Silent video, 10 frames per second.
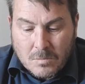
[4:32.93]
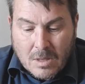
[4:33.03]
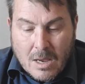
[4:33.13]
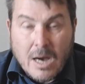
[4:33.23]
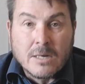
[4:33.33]

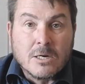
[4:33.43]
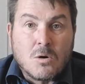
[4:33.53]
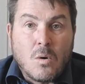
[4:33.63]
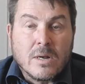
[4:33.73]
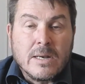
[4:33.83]
Under
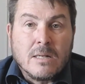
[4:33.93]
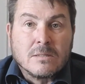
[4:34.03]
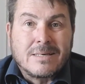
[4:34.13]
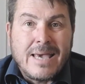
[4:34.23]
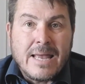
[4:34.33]
Colonel
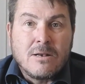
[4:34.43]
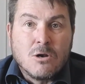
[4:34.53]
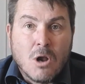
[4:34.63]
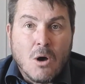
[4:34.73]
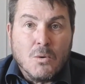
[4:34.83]
Ken
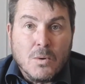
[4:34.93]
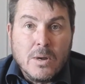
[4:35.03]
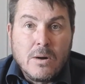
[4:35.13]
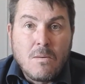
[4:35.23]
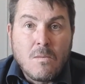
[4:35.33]
Lowe.
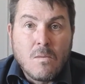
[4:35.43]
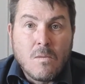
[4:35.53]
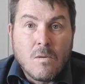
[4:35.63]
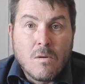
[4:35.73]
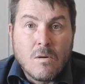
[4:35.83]

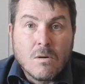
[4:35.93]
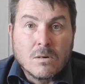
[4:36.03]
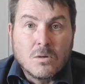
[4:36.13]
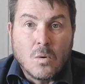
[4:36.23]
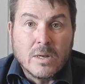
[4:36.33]

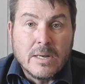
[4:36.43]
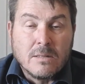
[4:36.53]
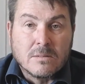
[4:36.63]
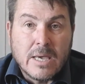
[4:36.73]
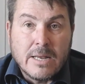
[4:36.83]
Colonel
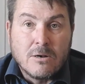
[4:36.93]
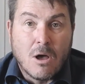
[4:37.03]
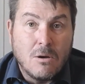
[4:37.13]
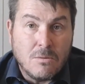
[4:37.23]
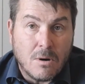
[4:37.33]
Ken
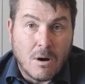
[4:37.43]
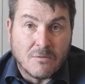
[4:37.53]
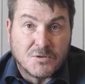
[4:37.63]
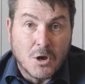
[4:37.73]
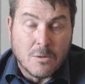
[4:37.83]
Lowe of
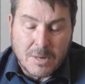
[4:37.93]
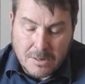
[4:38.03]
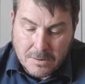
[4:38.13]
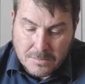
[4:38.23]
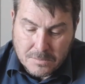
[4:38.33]
Durban.
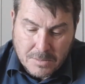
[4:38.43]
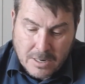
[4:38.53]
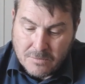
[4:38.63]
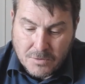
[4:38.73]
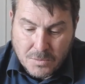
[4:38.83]
Many
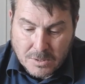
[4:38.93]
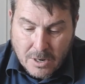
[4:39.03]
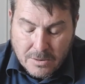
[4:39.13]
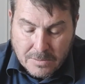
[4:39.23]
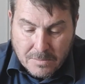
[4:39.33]
of you will know
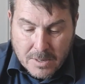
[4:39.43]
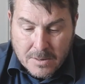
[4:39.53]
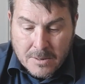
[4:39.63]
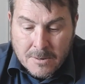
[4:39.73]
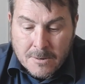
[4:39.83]
him.
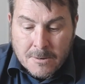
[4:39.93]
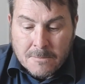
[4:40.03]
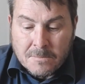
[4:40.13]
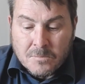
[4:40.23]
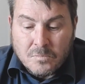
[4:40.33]

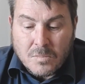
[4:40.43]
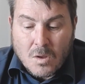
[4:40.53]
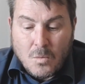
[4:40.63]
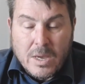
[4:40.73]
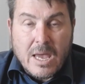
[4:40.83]

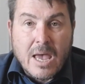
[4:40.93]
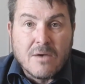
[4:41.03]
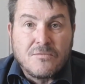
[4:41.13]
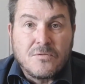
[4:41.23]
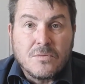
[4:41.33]
We
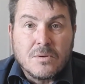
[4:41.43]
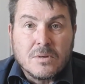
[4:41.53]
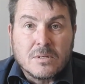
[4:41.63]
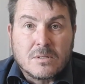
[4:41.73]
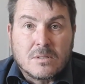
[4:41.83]
have
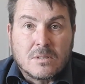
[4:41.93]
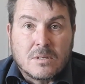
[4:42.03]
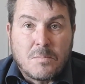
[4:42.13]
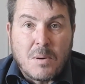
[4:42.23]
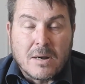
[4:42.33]

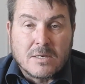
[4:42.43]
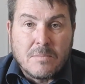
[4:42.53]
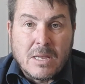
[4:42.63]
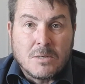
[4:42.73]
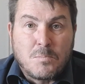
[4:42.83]

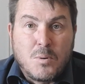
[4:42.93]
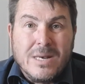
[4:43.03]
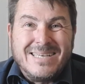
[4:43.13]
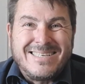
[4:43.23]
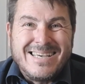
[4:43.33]
Departement
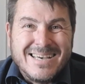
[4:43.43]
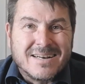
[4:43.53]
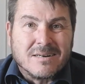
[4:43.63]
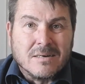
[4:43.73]
Polisiering